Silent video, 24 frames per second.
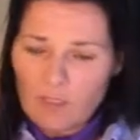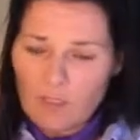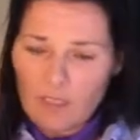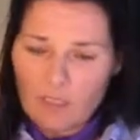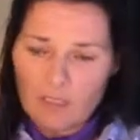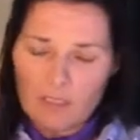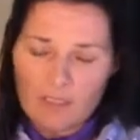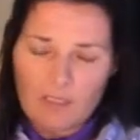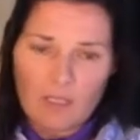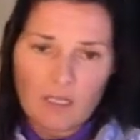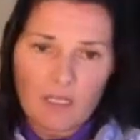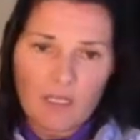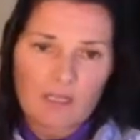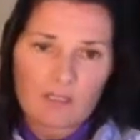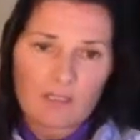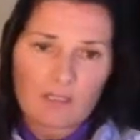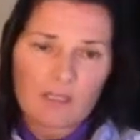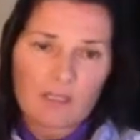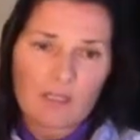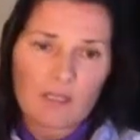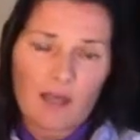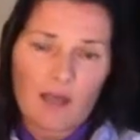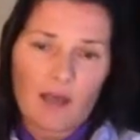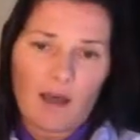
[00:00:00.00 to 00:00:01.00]
it,
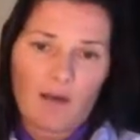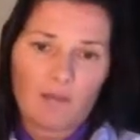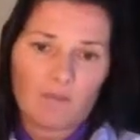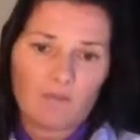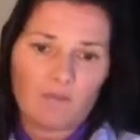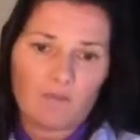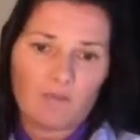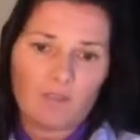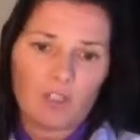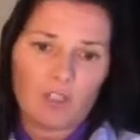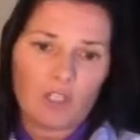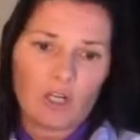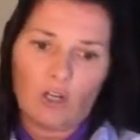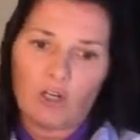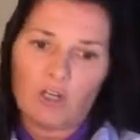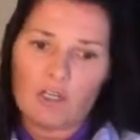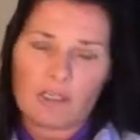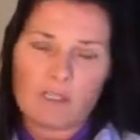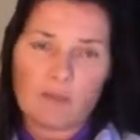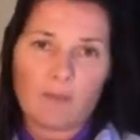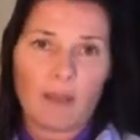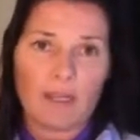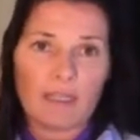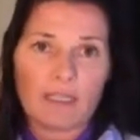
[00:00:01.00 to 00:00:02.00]
it's um, you know
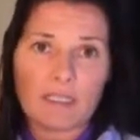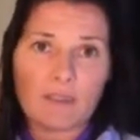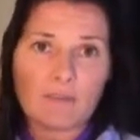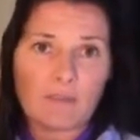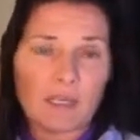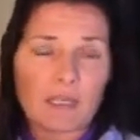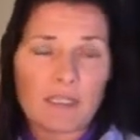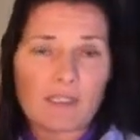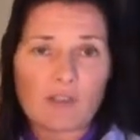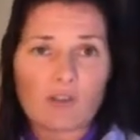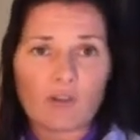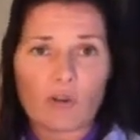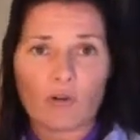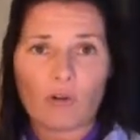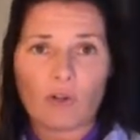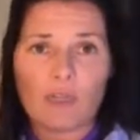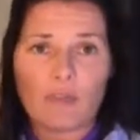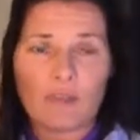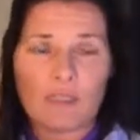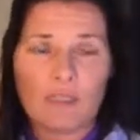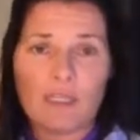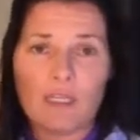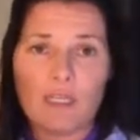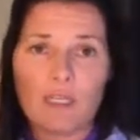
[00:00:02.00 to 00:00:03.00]
it's making me sore
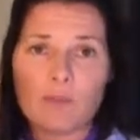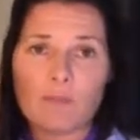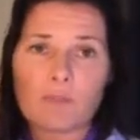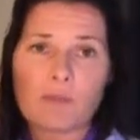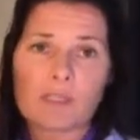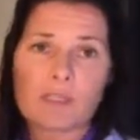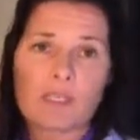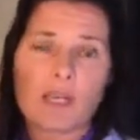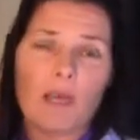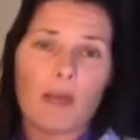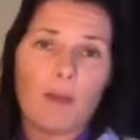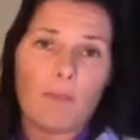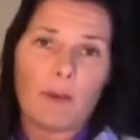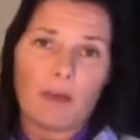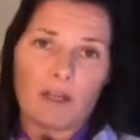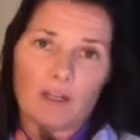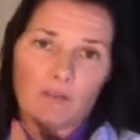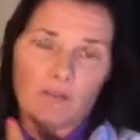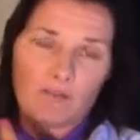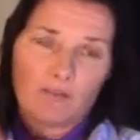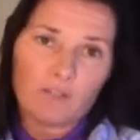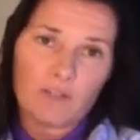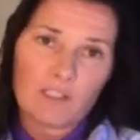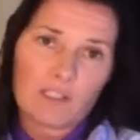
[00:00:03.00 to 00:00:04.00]
in the hips but
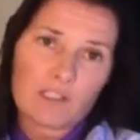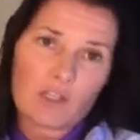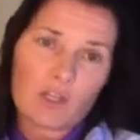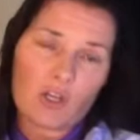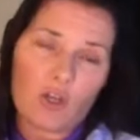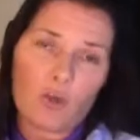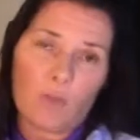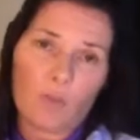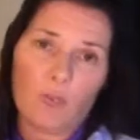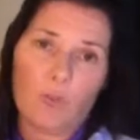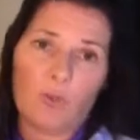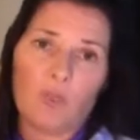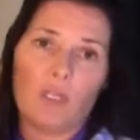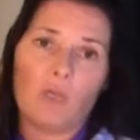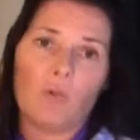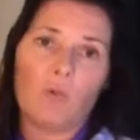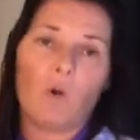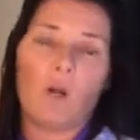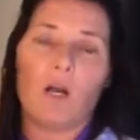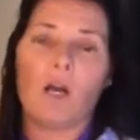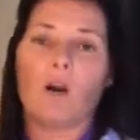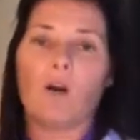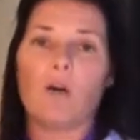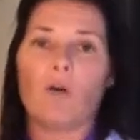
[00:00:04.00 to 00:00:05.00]
it fits her pretty
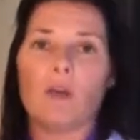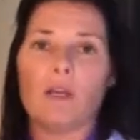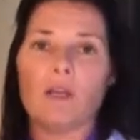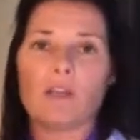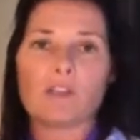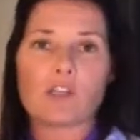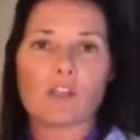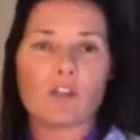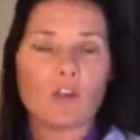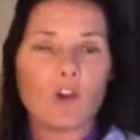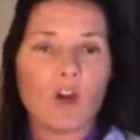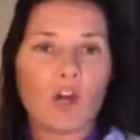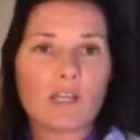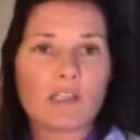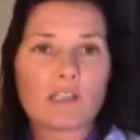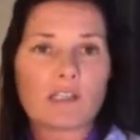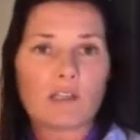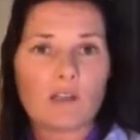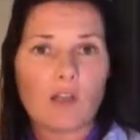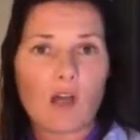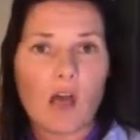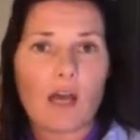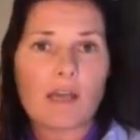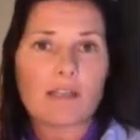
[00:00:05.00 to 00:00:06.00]
well it's a nice
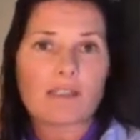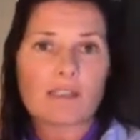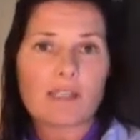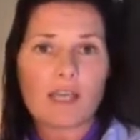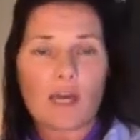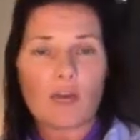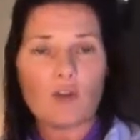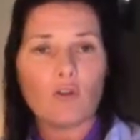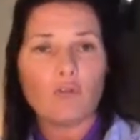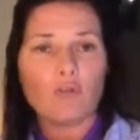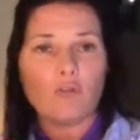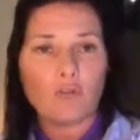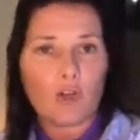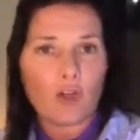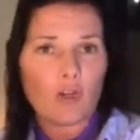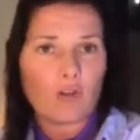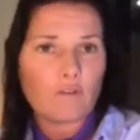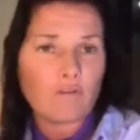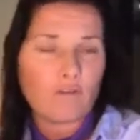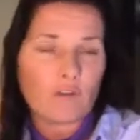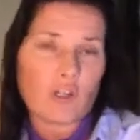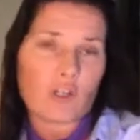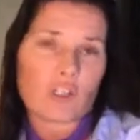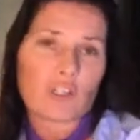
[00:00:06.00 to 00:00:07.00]
light saddle for her
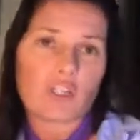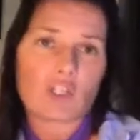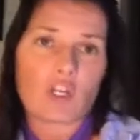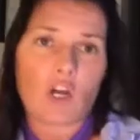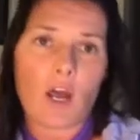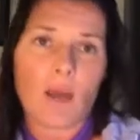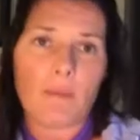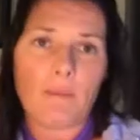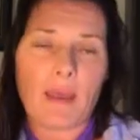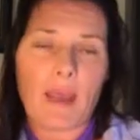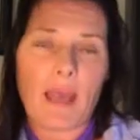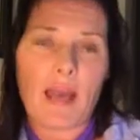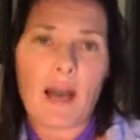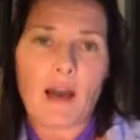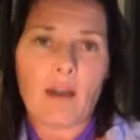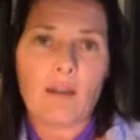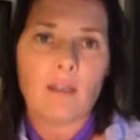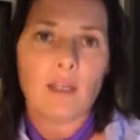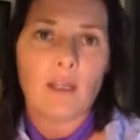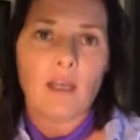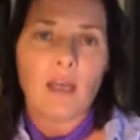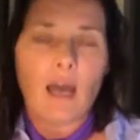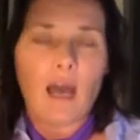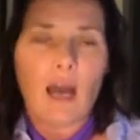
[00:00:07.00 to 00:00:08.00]
first time out
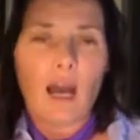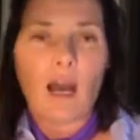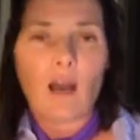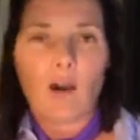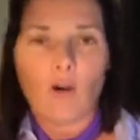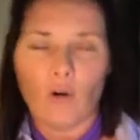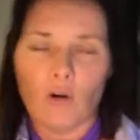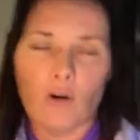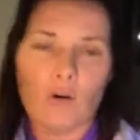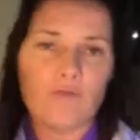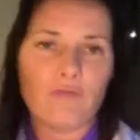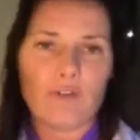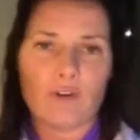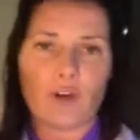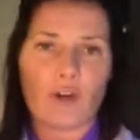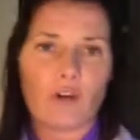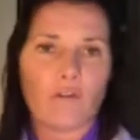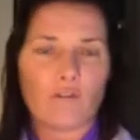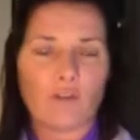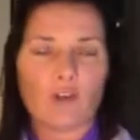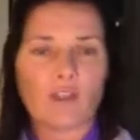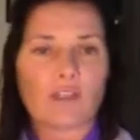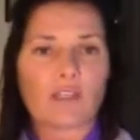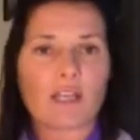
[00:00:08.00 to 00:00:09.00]
uh, or for her
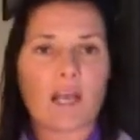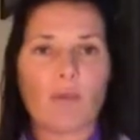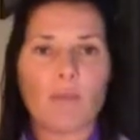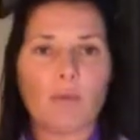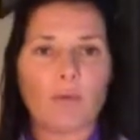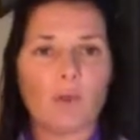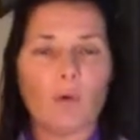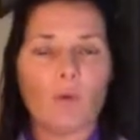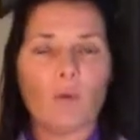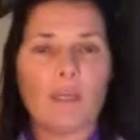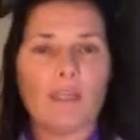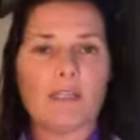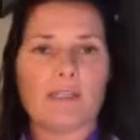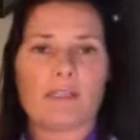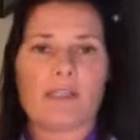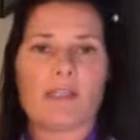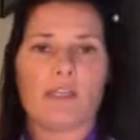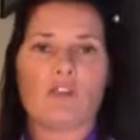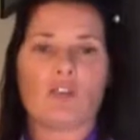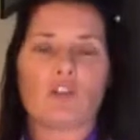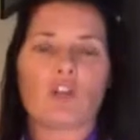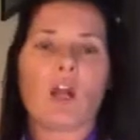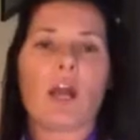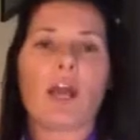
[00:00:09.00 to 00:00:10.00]
first couple of weeks
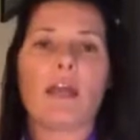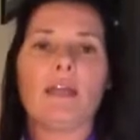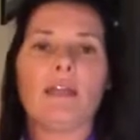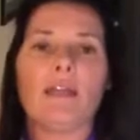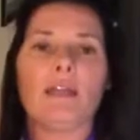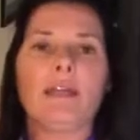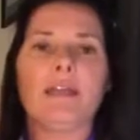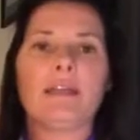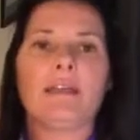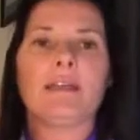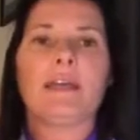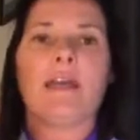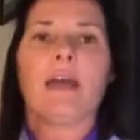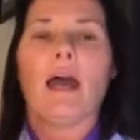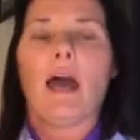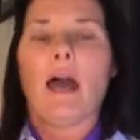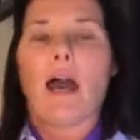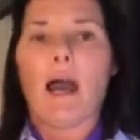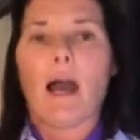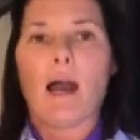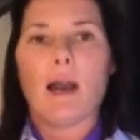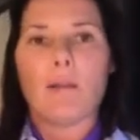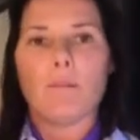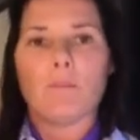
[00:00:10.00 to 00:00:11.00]
in training
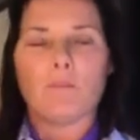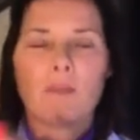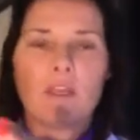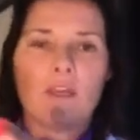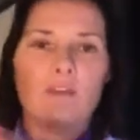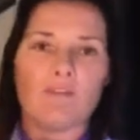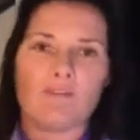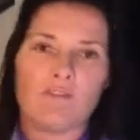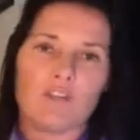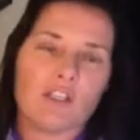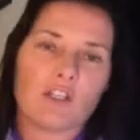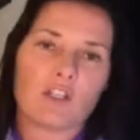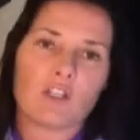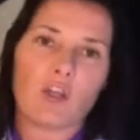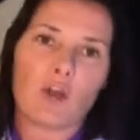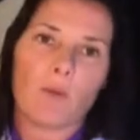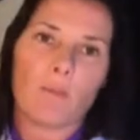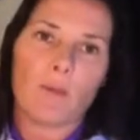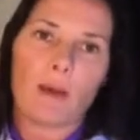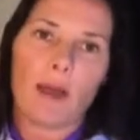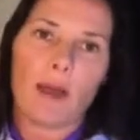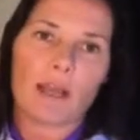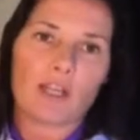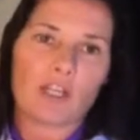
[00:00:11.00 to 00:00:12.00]
um, it fits her
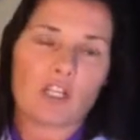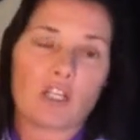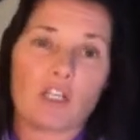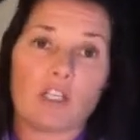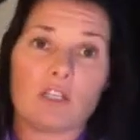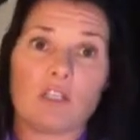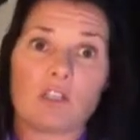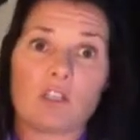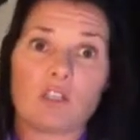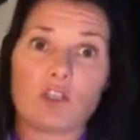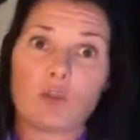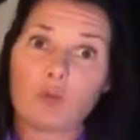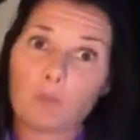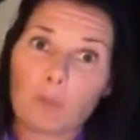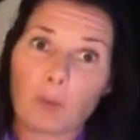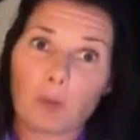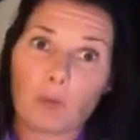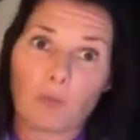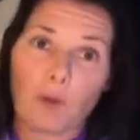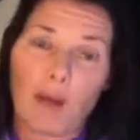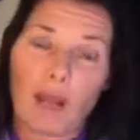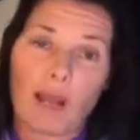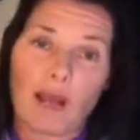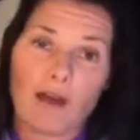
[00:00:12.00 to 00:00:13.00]
back she's super
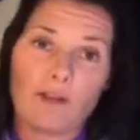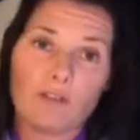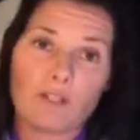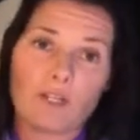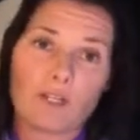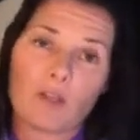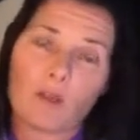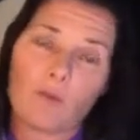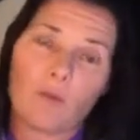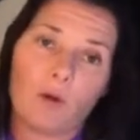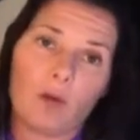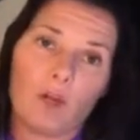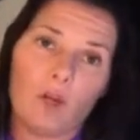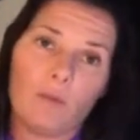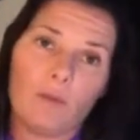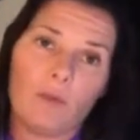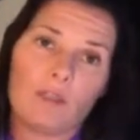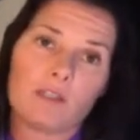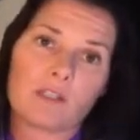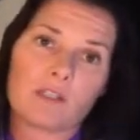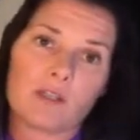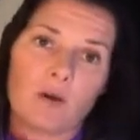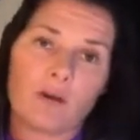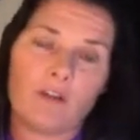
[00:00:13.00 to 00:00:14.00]
round at the
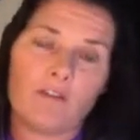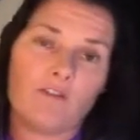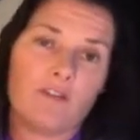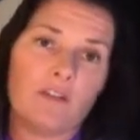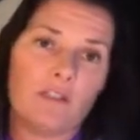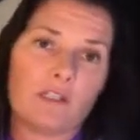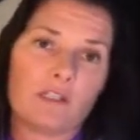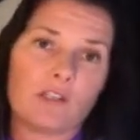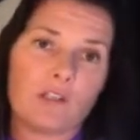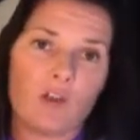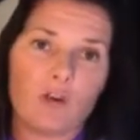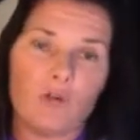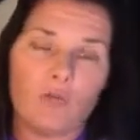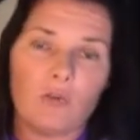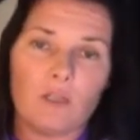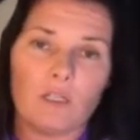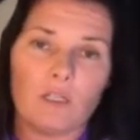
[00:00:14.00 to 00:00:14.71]
moment so it fits her